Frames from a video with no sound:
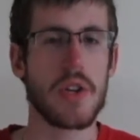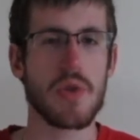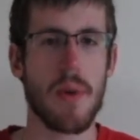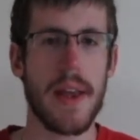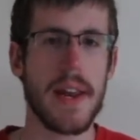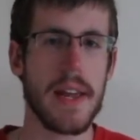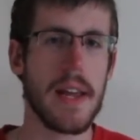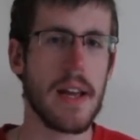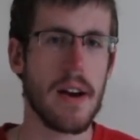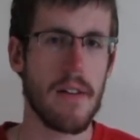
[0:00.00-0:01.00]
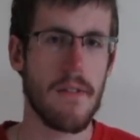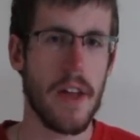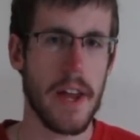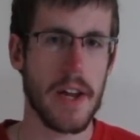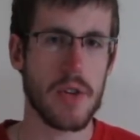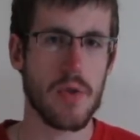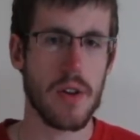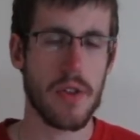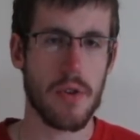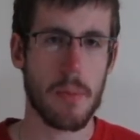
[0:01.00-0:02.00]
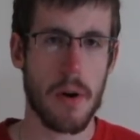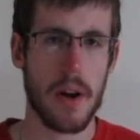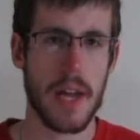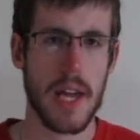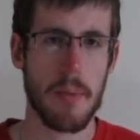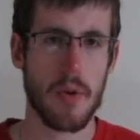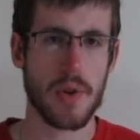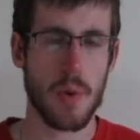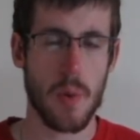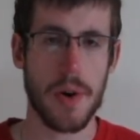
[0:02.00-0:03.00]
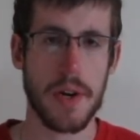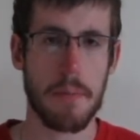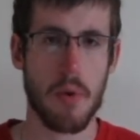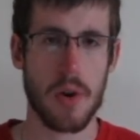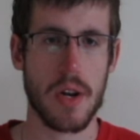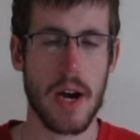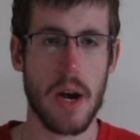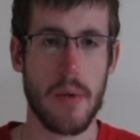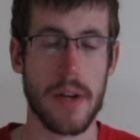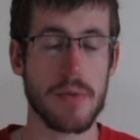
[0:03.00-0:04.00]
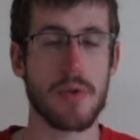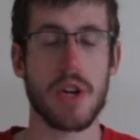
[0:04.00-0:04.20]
So any of the Android third-party keyboards are willing to port to iOS,